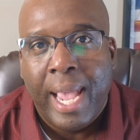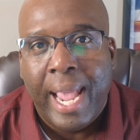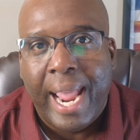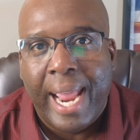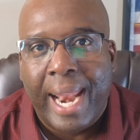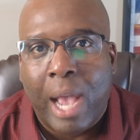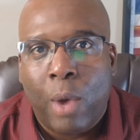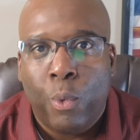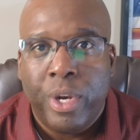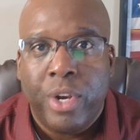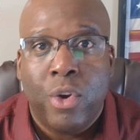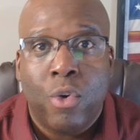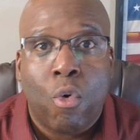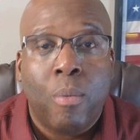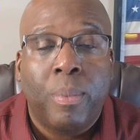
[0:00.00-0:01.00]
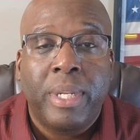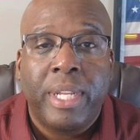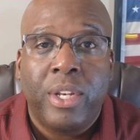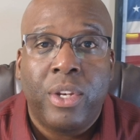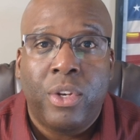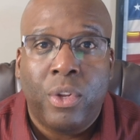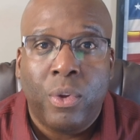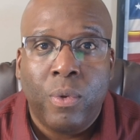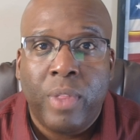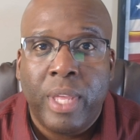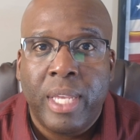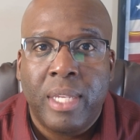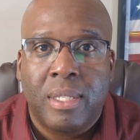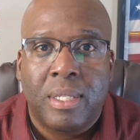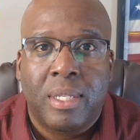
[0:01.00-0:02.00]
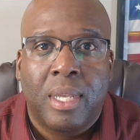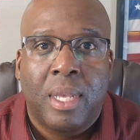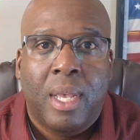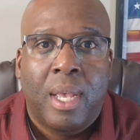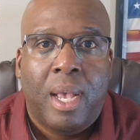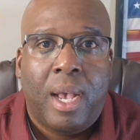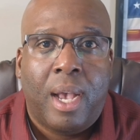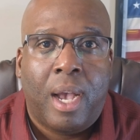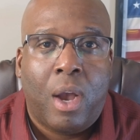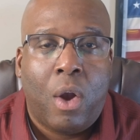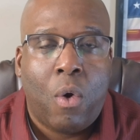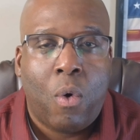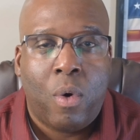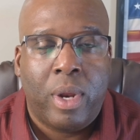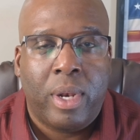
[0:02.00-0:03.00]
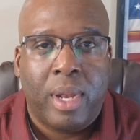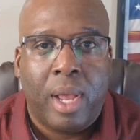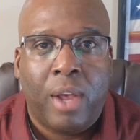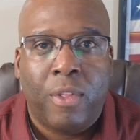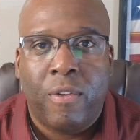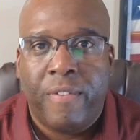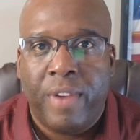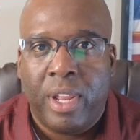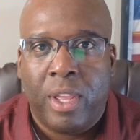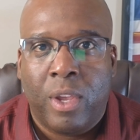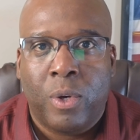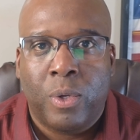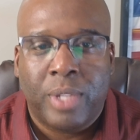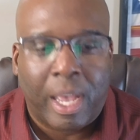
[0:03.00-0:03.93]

and I wouldn't normally do this on other videos.